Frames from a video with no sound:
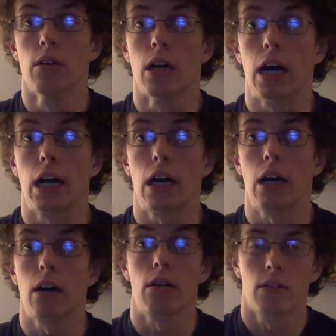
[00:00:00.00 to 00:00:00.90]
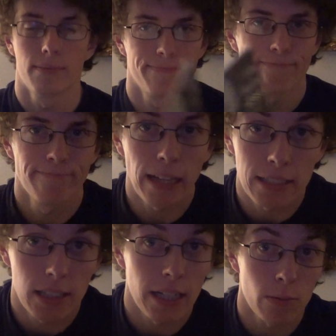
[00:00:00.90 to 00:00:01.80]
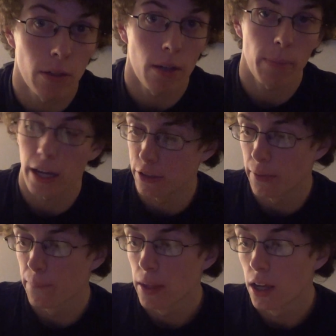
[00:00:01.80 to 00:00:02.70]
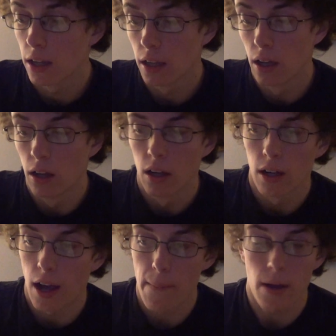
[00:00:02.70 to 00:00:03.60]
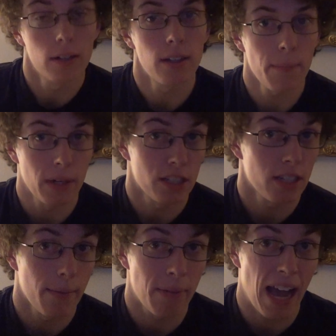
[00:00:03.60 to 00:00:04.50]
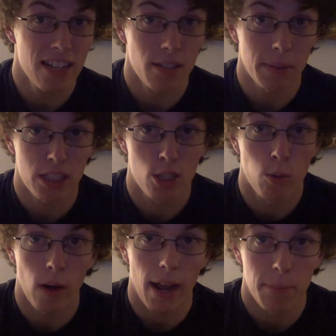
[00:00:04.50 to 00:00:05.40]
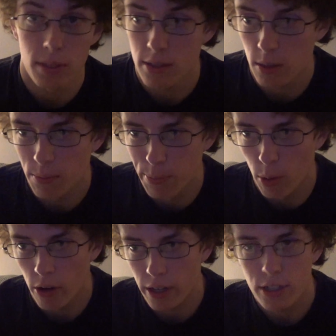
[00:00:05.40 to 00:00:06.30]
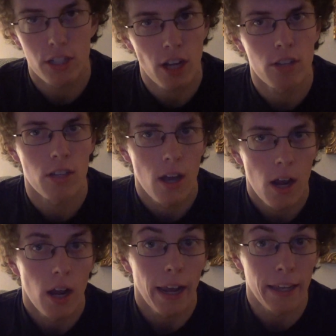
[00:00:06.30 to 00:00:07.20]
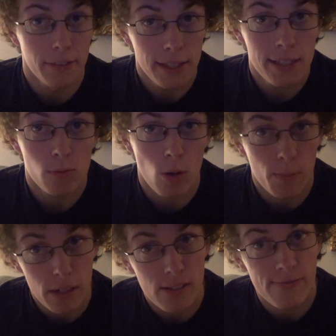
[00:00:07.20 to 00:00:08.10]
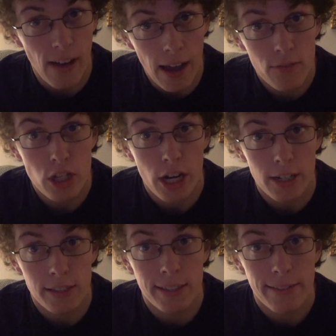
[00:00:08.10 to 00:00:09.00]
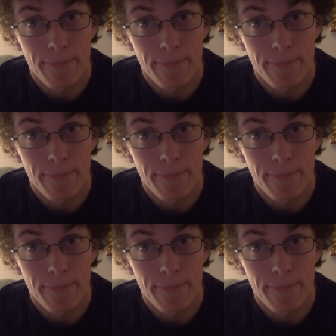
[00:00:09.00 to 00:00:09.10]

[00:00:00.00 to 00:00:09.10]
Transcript: Whoa! That's the last word on the page. I'm, I'm gonna skip past some of this crap. It's so boring. She tells, in this room there's five chairs.